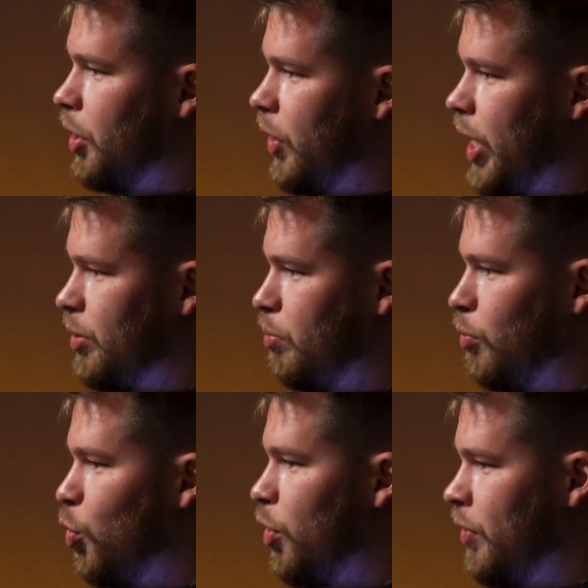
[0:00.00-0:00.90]
has
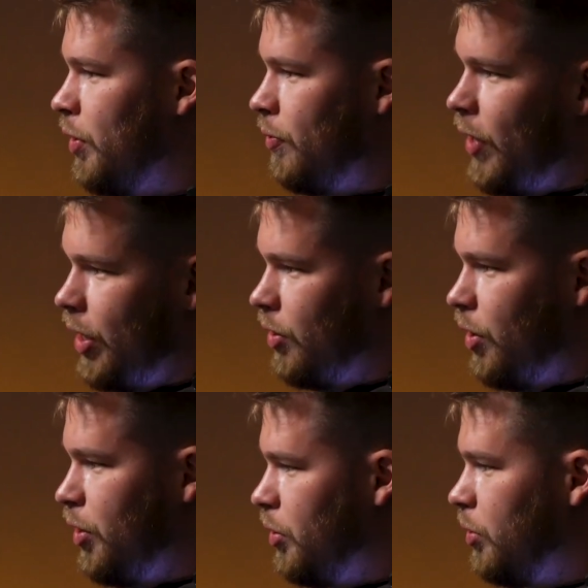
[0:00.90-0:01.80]
more of an effect
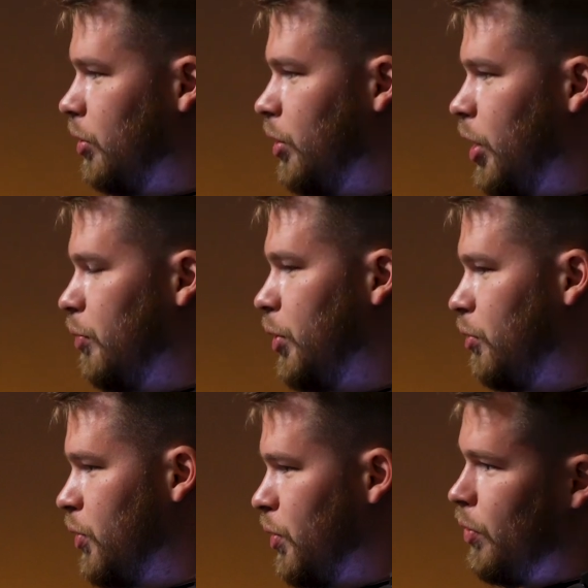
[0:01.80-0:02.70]
on
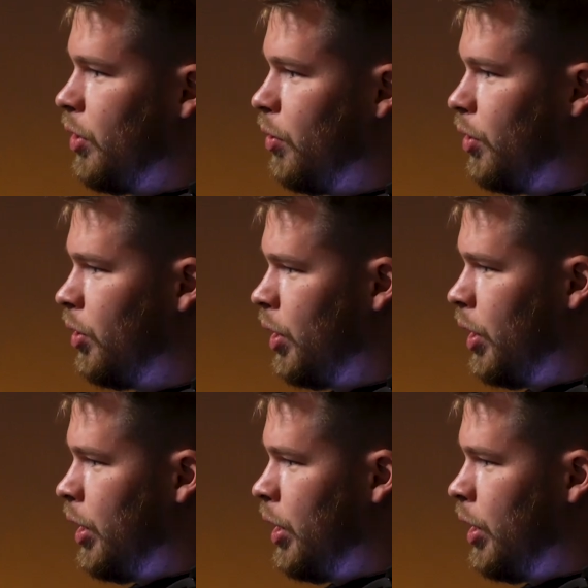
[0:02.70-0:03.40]
reducing recoil,